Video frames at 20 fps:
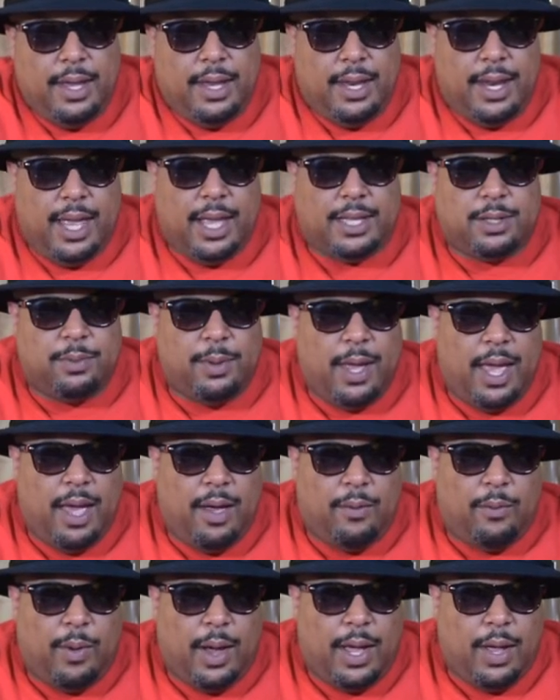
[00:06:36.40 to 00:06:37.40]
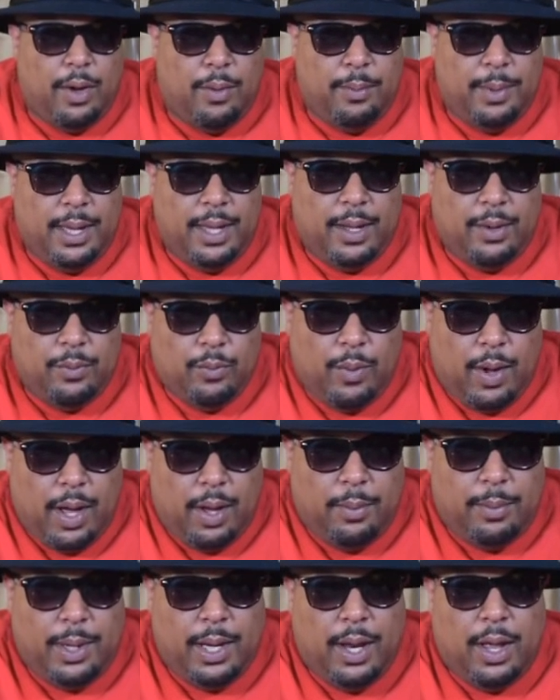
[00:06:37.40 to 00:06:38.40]
Next, we have Wyoming.
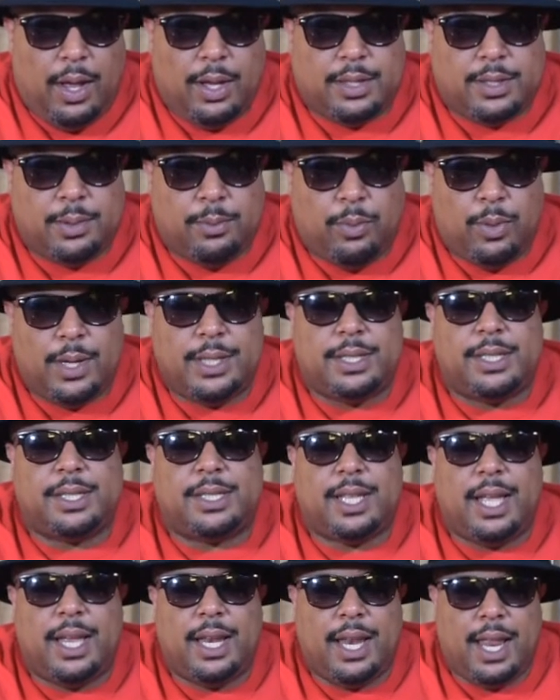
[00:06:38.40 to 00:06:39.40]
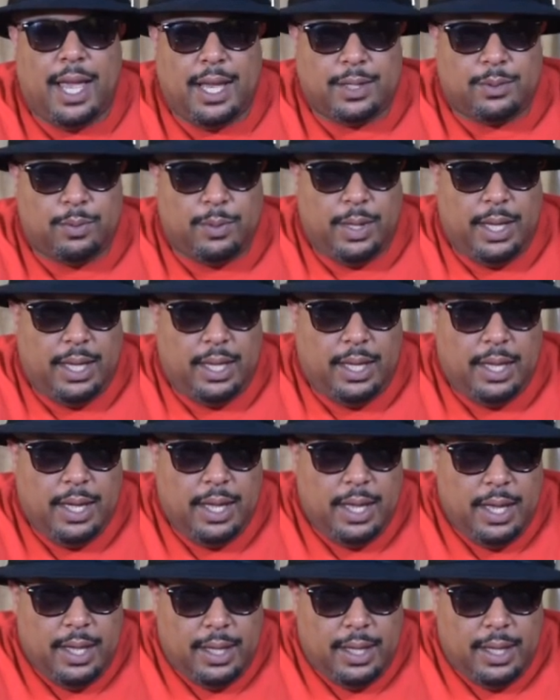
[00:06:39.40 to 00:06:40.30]
Wyoming lost to Boise State last week.